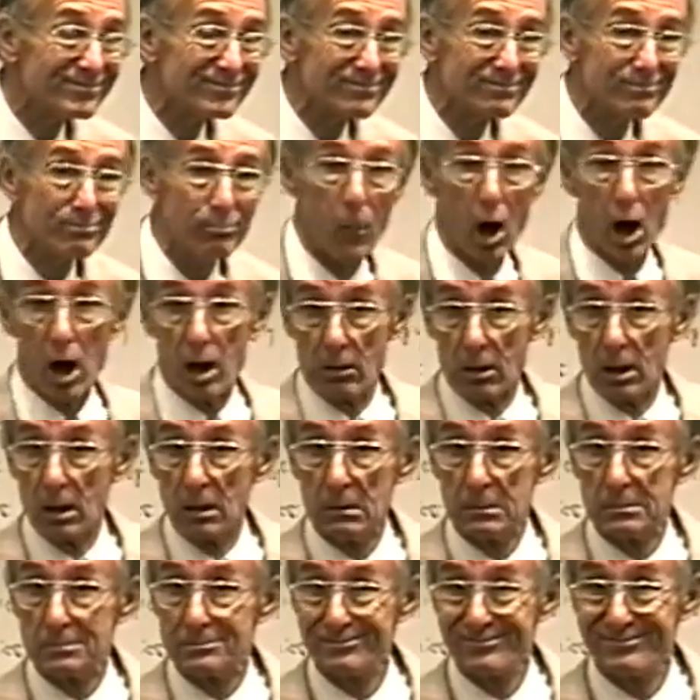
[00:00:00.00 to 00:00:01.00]

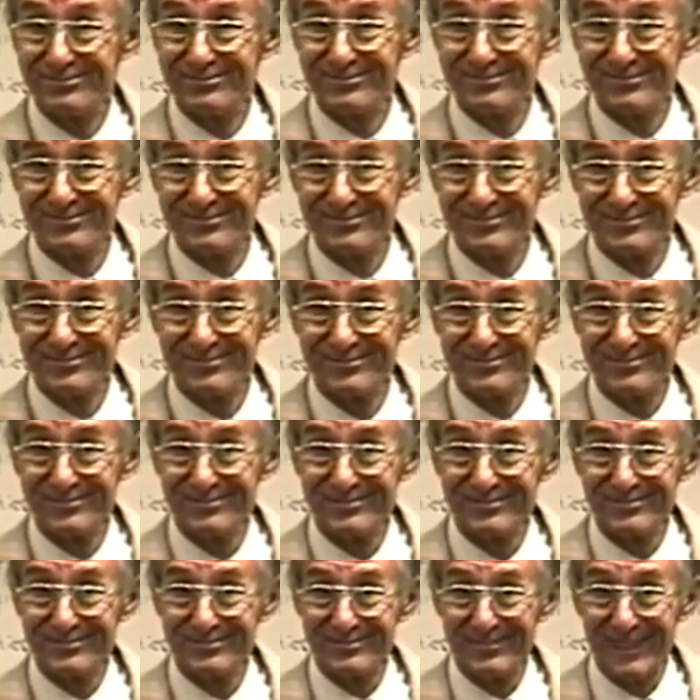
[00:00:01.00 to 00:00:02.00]
moral,
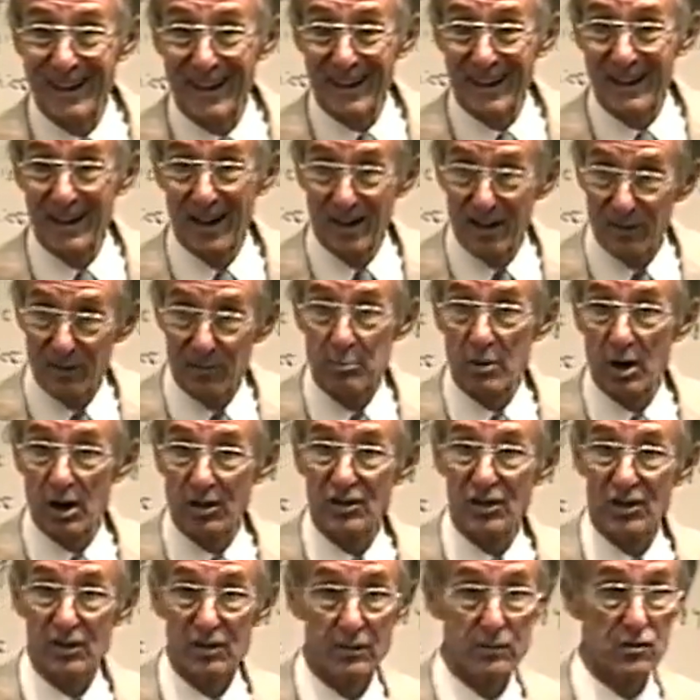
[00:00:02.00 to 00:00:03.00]
any kind of
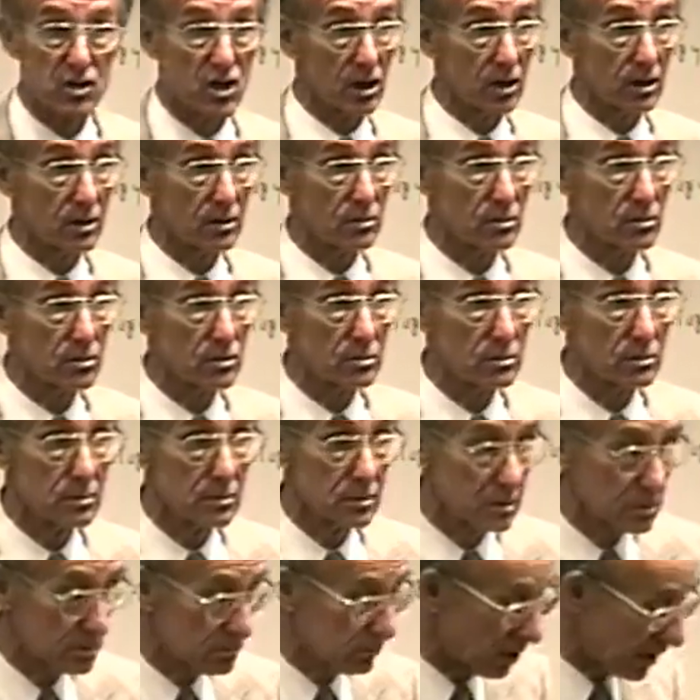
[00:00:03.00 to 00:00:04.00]
process of change,
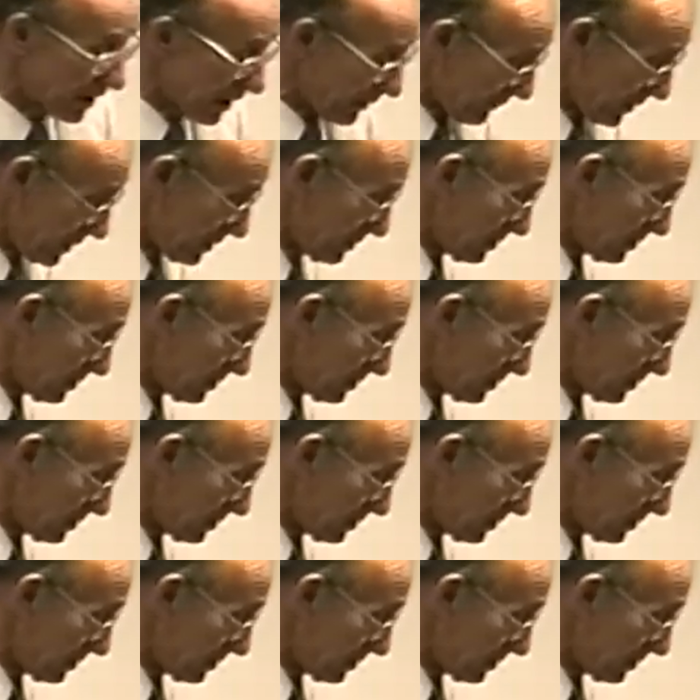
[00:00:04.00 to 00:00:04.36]
whatever,